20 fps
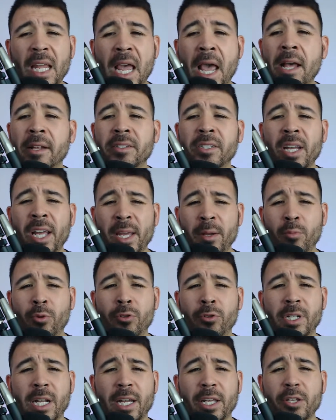at
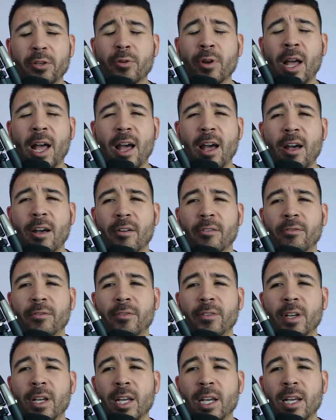tables that you have
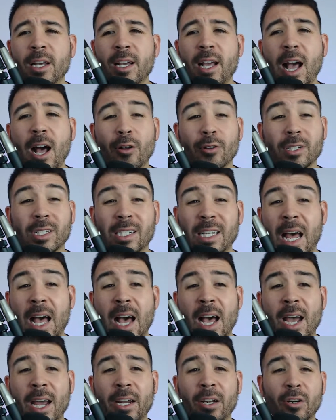
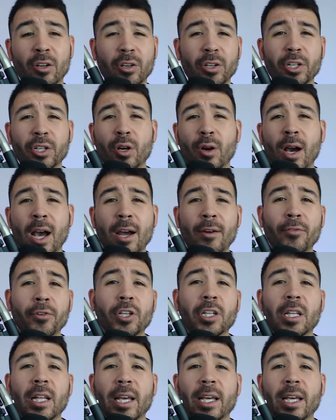outside, or, you know, however
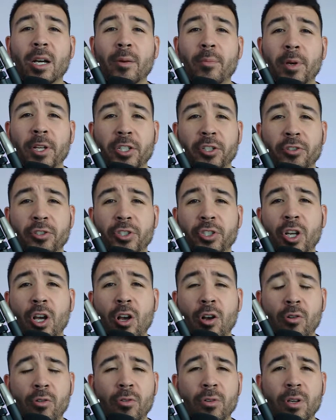you up at your
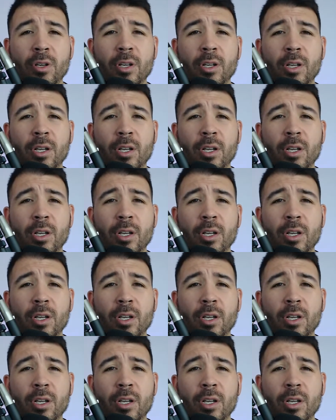show.